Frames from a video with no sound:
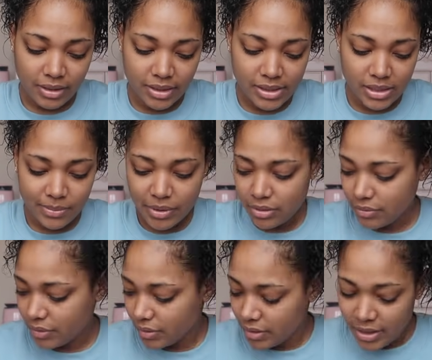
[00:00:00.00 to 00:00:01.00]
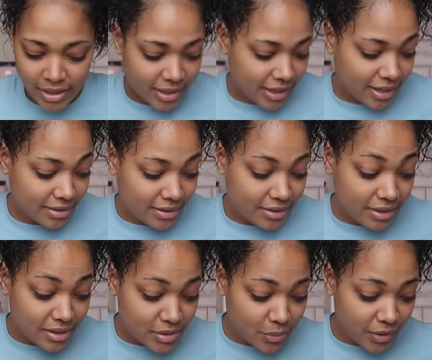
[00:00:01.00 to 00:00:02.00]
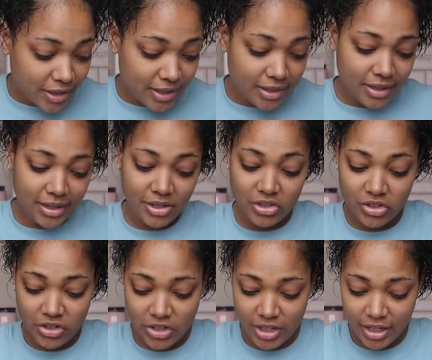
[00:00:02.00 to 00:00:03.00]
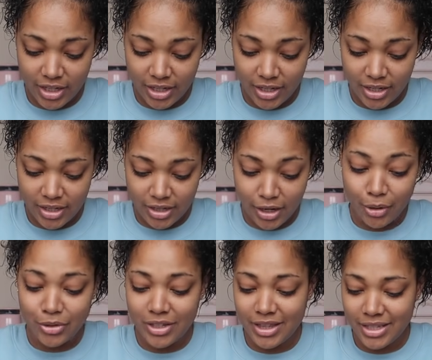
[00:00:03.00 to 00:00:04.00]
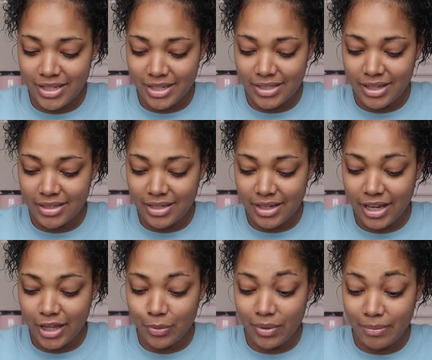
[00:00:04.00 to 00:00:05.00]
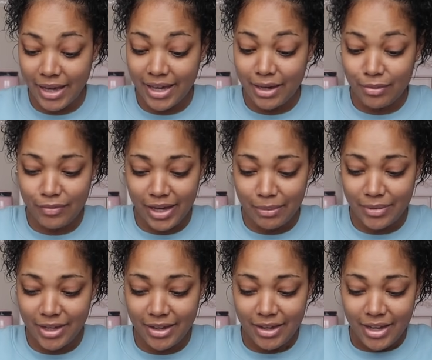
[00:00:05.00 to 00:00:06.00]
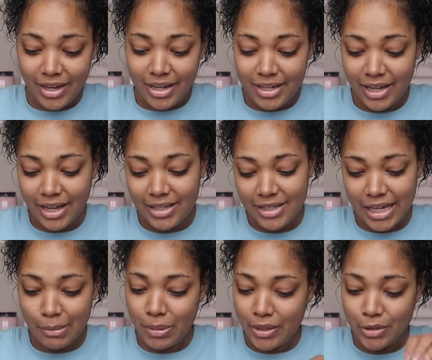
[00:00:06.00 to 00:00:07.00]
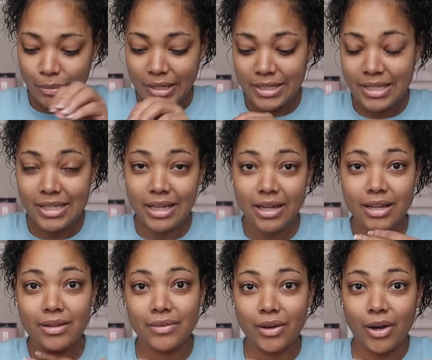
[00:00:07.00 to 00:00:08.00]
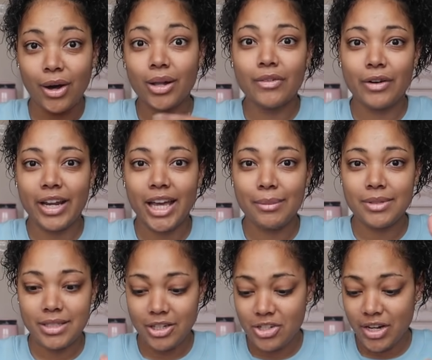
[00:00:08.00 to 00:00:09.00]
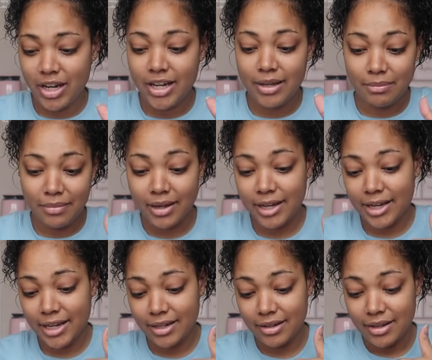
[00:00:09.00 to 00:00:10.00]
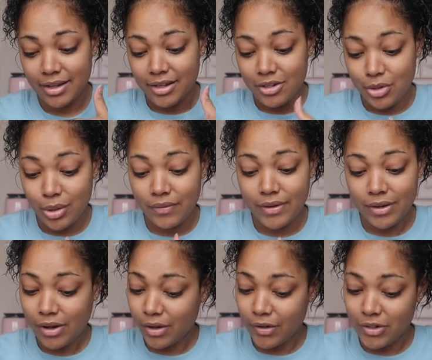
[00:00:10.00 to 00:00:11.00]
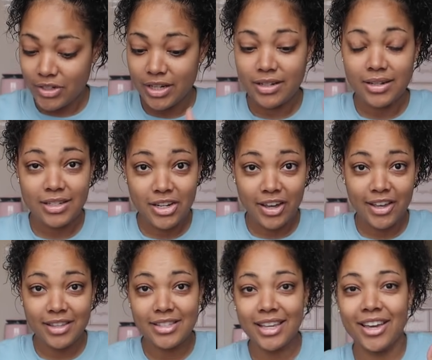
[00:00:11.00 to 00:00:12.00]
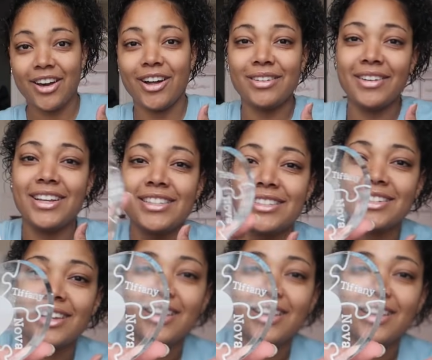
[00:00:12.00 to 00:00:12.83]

This is beautiful. And then this one, she, oh, this, it says, together we make a family, and it has like puzzle pieces of all of our names, T J, mine, Nova, Carter, Jaden, and Chance, like all of us.